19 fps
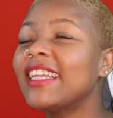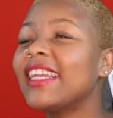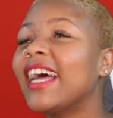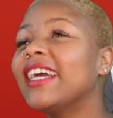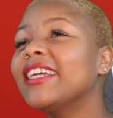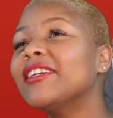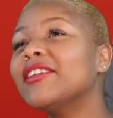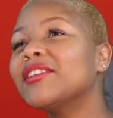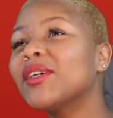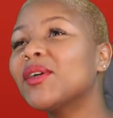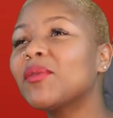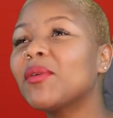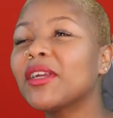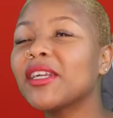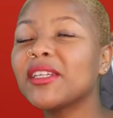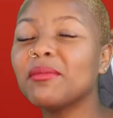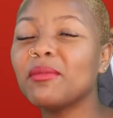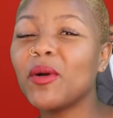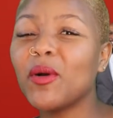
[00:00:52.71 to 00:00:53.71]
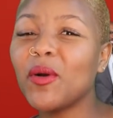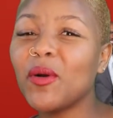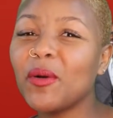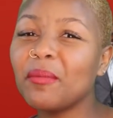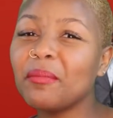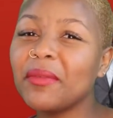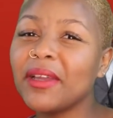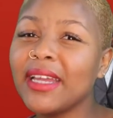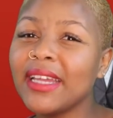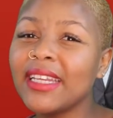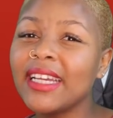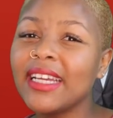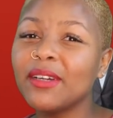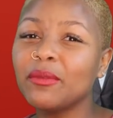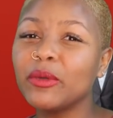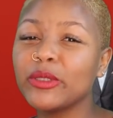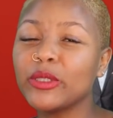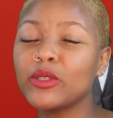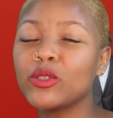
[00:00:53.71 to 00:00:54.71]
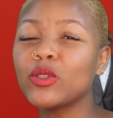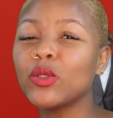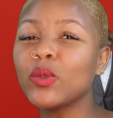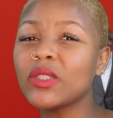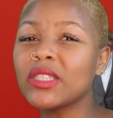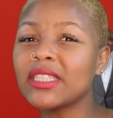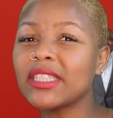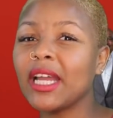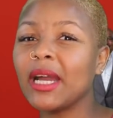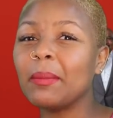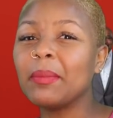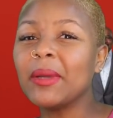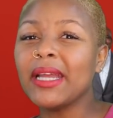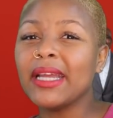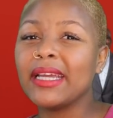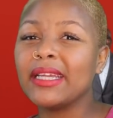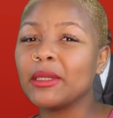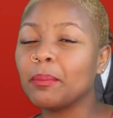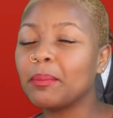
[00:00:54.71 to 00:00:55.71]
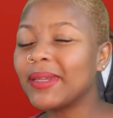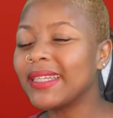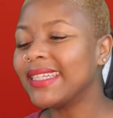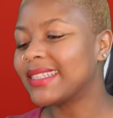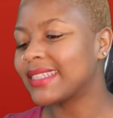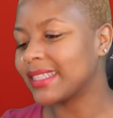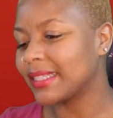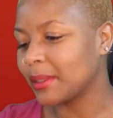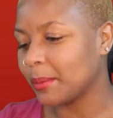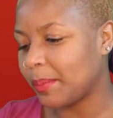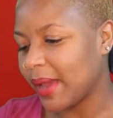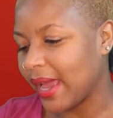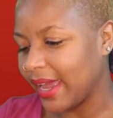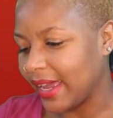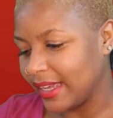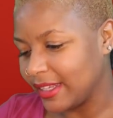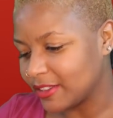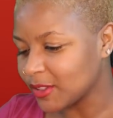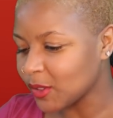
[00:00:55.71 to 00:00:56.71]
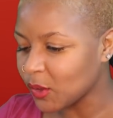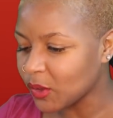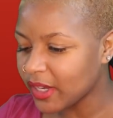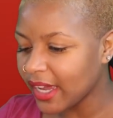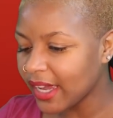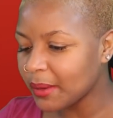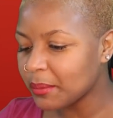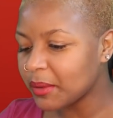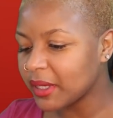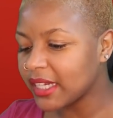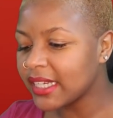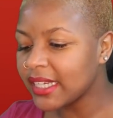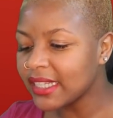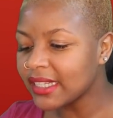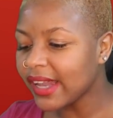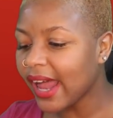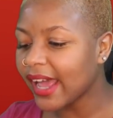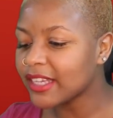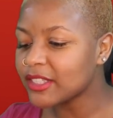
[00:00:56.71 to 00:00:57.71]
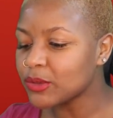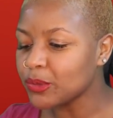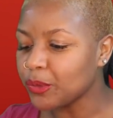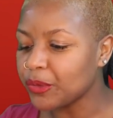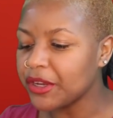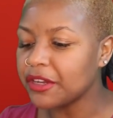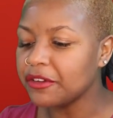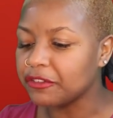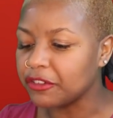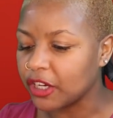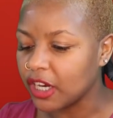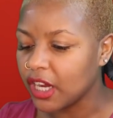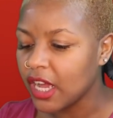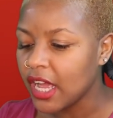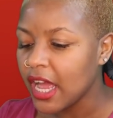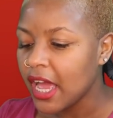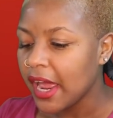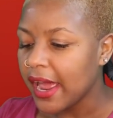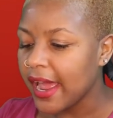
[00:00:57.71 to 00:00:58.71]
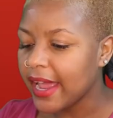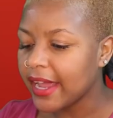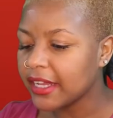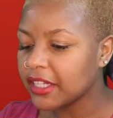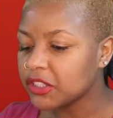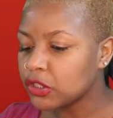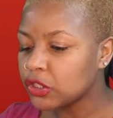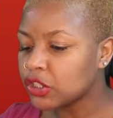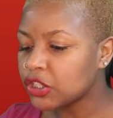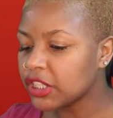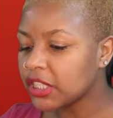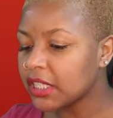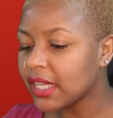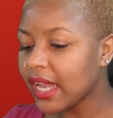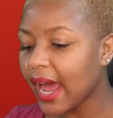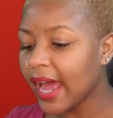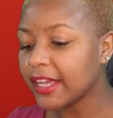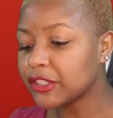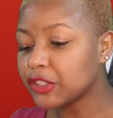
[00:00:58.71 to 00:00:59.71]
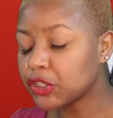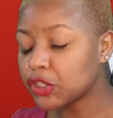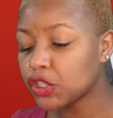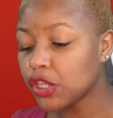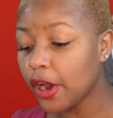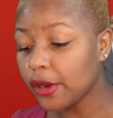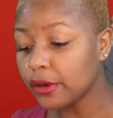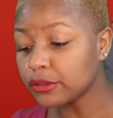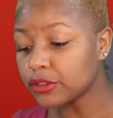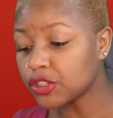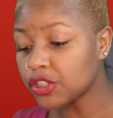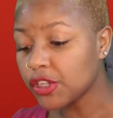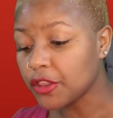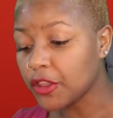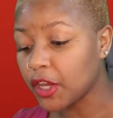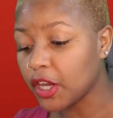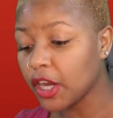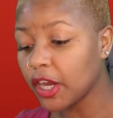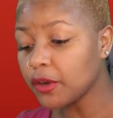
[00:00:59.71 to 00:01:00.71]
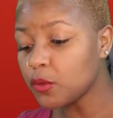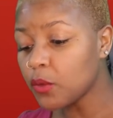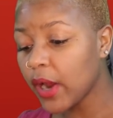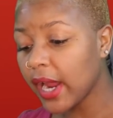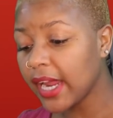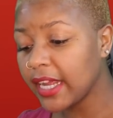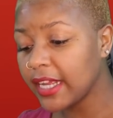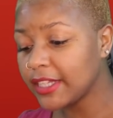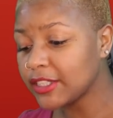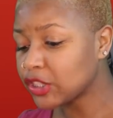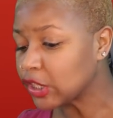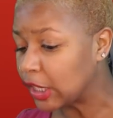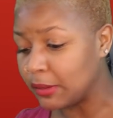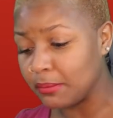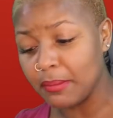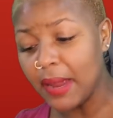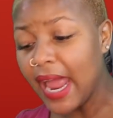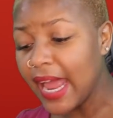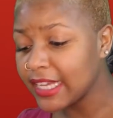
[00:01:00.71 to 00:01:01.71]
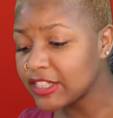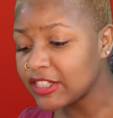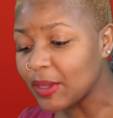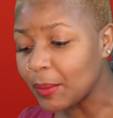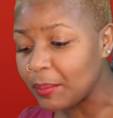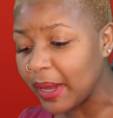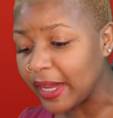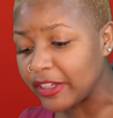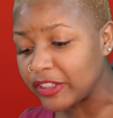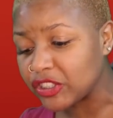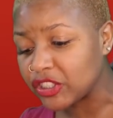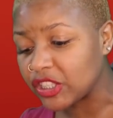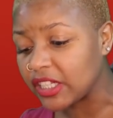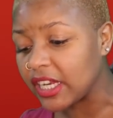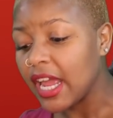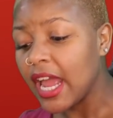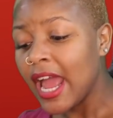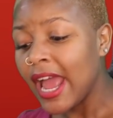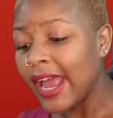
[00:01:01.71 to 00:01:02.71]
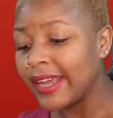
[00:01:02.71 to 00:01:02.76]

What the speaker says: Like, you know, one of them old men with the two-step and the pleats in the pants, okay? But he likes Reva, and she likes church, the gun range, and masturbation.